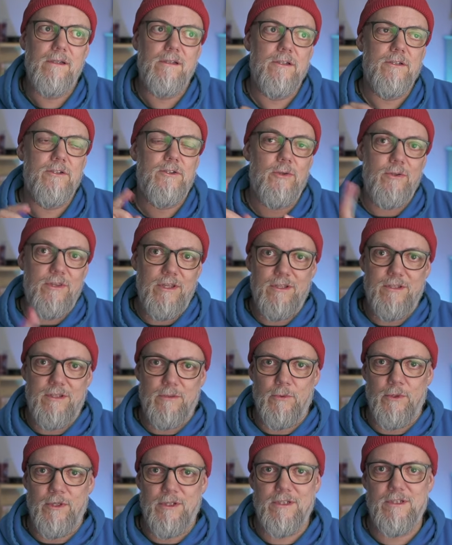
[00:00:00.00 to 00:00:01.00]
Two things I
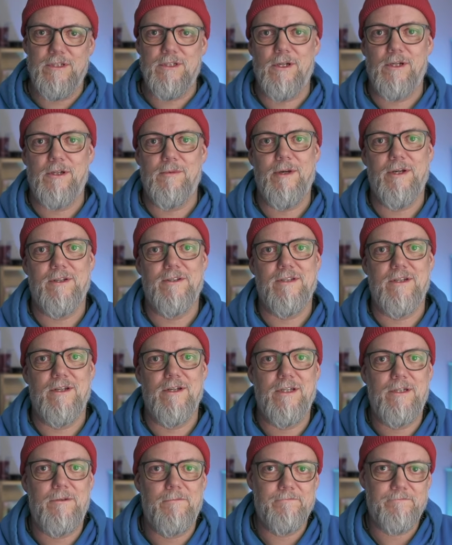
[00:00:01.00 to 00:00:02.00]
wanted to talk about
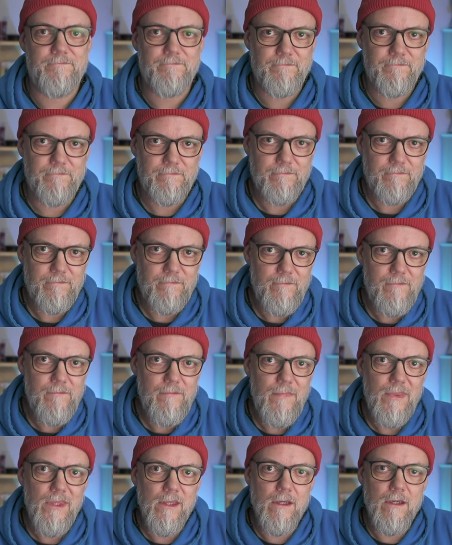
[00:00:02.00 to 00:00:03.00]
tonight.
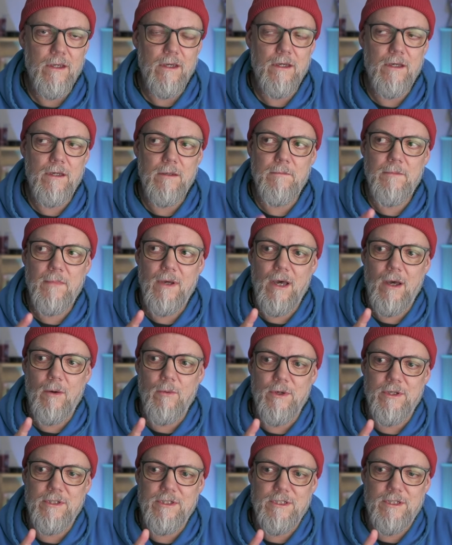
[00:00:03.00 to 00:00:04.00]
I
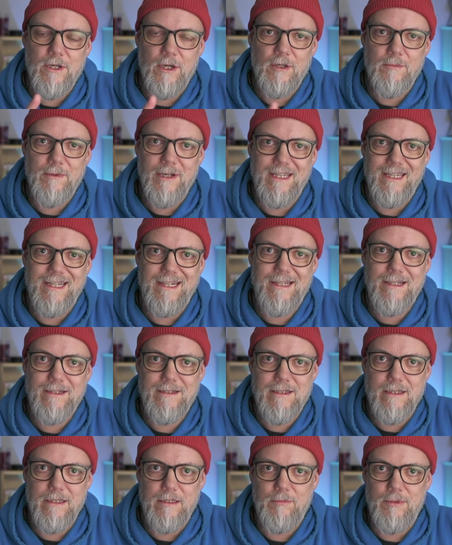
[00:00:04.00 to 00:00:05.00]
wanted to talk about eating and
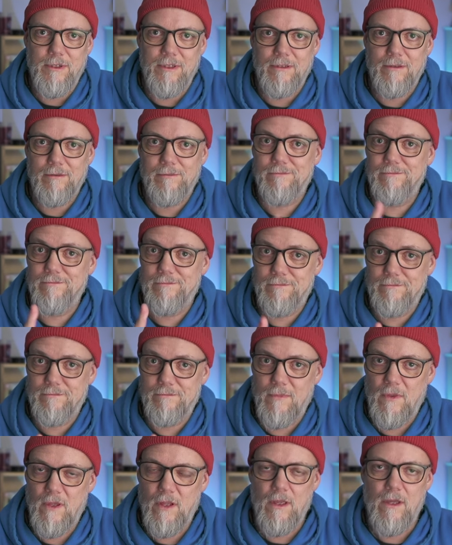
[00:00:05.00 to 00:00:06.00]
sleeping.
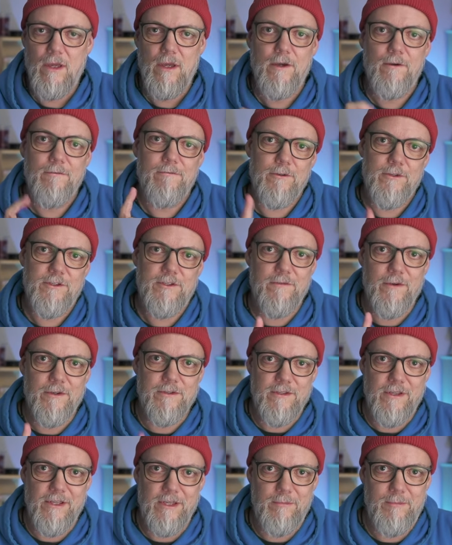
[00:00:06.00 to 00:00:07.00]
First of all,
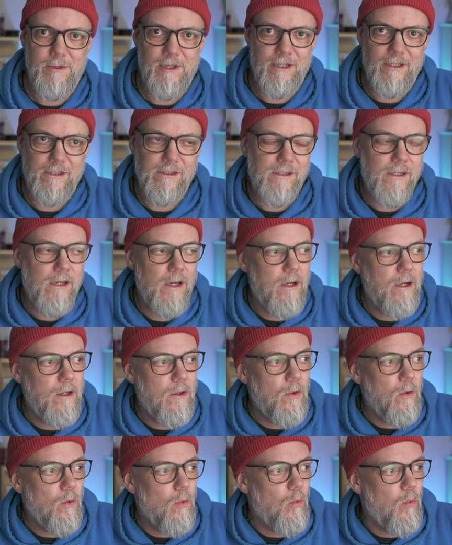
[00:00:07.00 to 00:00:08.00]
sleeping.
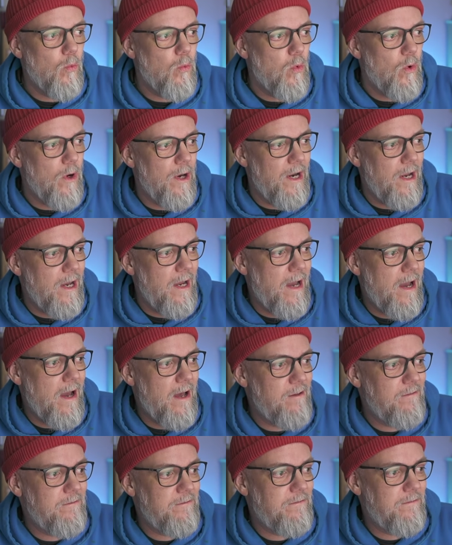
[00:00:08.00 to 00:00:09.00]
What I
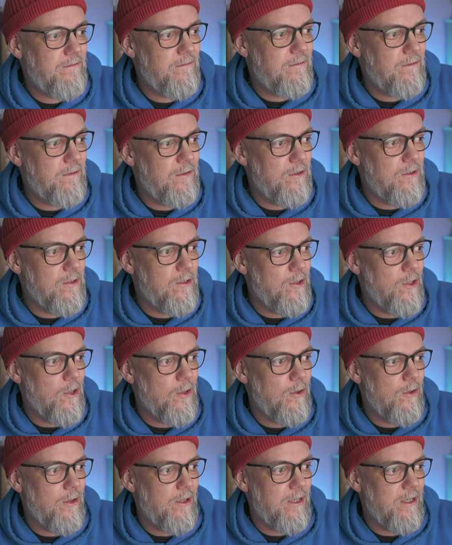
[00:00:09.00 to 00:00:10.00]
have
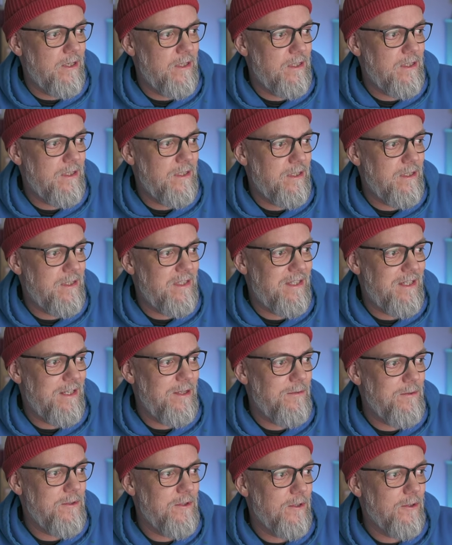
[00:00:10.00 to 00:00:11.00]
noticed, it
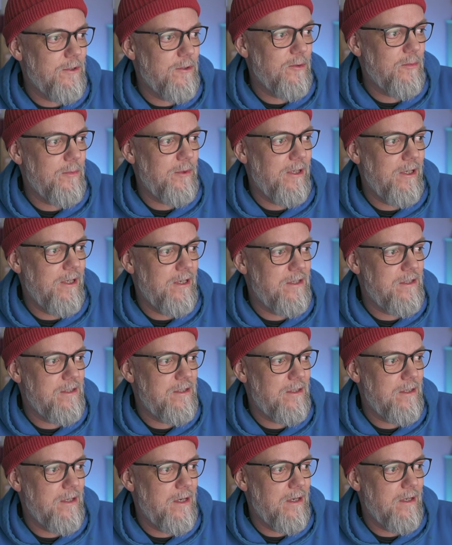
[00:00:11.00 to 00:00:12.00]
seems a little bit, is
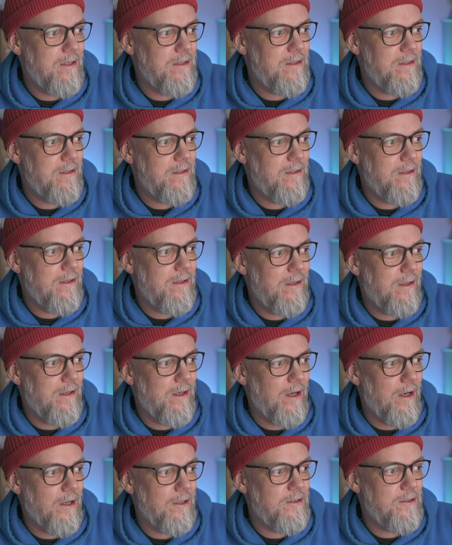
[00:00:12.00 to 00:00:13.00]
that
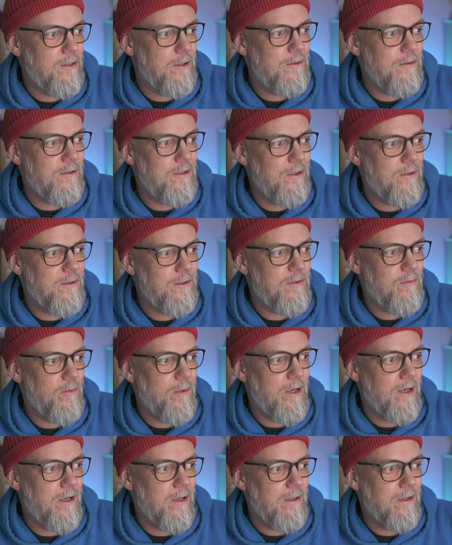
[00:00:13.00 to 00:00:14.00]
I don't do as
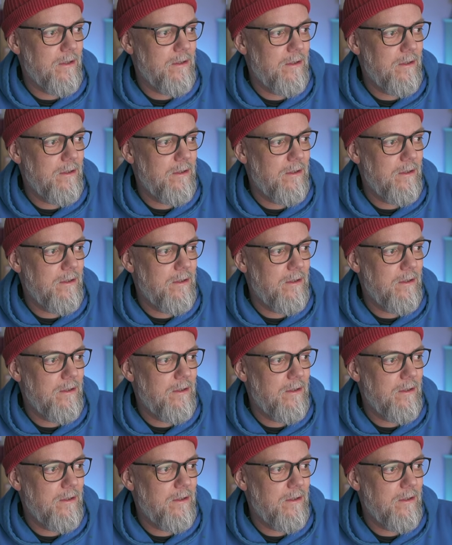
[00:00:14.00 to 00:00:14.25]
well,